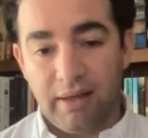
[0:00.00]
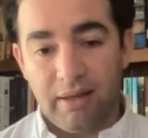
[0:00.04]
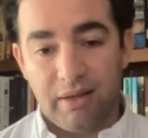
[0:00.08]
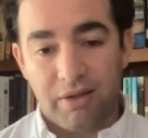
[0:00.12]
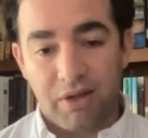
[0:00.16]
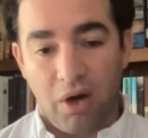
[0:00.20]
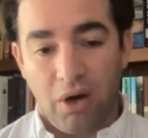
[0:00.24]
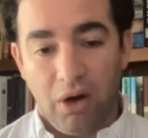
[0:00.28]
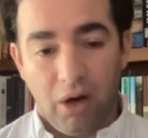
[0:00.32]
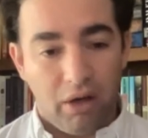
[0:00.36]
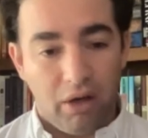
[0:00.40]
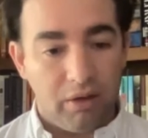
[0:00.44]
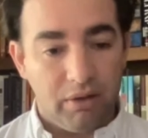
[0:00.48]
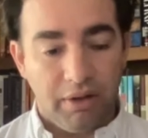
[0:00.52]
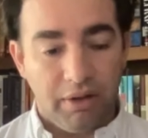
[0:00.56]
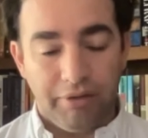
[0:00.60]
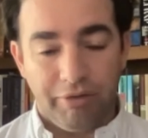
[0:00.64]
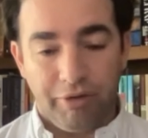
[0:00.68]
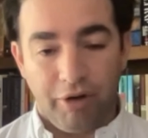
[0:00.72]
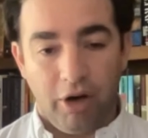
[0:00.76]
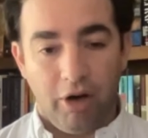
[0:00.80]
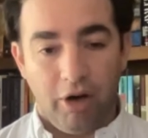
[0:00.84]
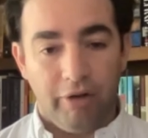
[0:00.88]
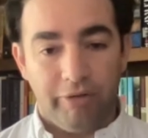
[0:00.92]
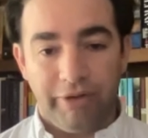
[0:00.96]
is all
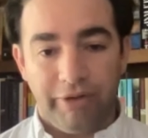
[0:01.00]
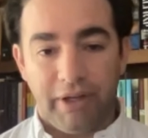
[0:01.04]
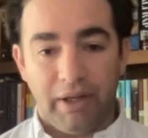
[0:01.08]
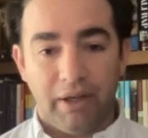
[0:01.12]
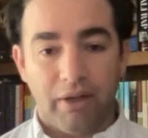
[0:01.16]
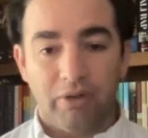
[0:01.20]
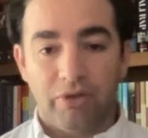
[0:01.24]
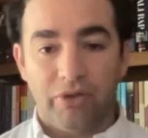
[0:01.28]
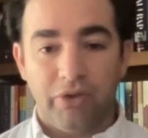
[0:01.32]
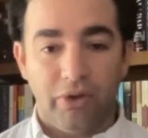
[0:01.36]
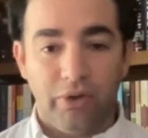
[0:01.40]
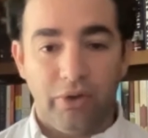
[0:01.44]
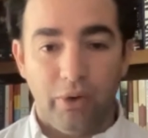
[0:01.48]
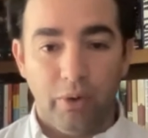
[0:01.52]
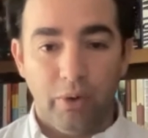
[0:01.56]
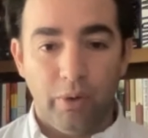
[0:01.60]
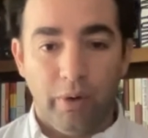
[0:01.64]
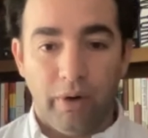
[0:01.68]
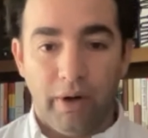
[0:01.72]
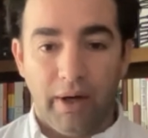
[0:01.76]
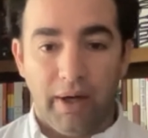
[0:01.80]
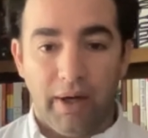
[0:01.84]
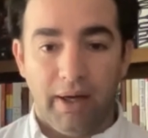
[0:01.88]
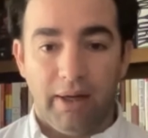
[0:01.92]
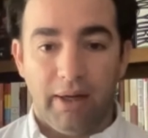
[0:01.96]
evolving
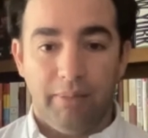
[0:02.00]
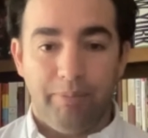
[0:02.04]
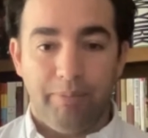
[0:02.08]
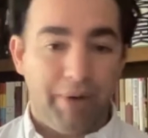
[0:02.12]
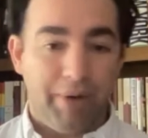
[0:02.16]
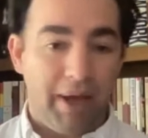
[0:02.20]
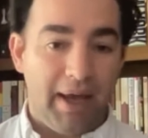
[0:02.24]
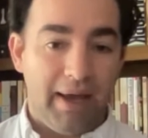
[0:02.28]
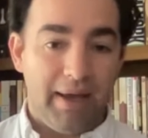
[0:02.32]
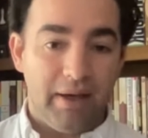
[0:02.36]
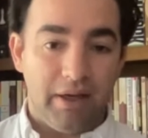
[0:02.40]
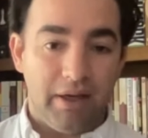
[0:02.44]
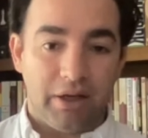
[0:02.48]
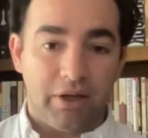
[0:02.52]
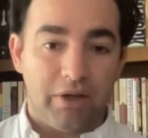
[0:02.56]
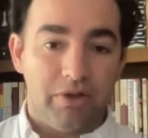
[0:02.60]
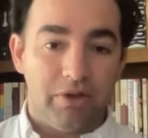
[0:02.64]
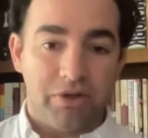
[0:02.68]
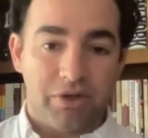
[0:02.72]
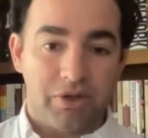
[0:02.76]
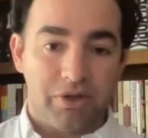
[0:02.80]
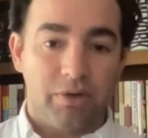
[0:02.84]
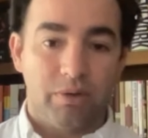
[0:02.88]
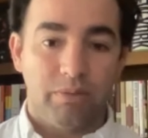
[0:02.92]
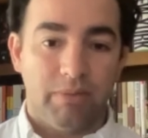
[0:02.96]
to pay to
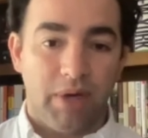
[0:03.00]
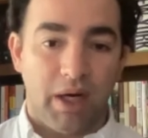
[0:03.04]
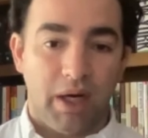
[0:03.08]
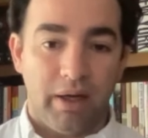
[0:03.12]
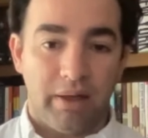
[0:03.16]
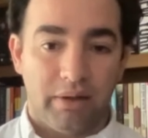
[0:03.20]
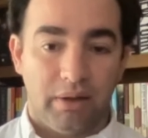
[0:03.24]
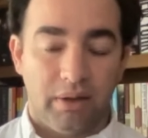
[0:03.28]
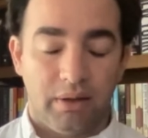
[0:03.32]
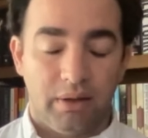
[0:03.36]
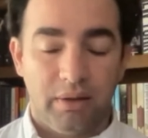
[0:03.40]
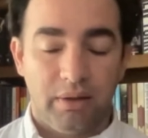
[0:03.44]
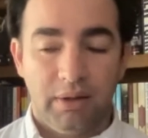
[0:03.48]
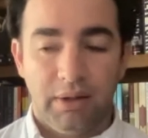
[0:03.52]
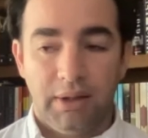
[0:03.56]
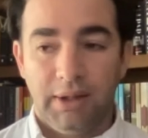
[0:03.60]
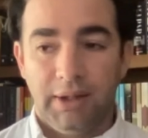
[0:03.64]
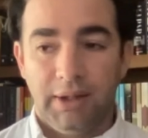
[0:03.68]
consume model.